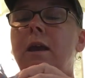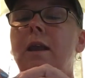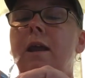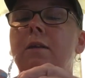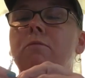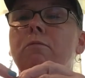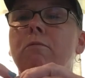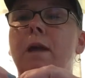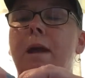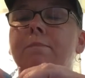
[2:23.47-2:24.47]
and I
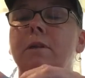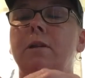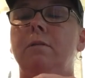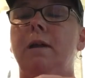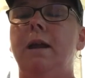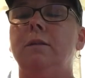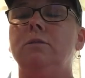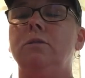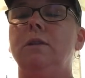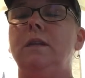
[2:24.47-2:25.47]
wrapped it around
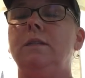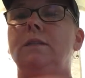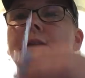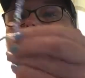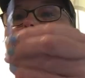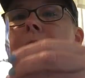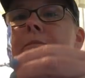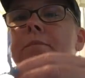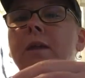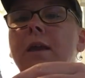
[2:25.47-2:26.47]
so that it stuck up.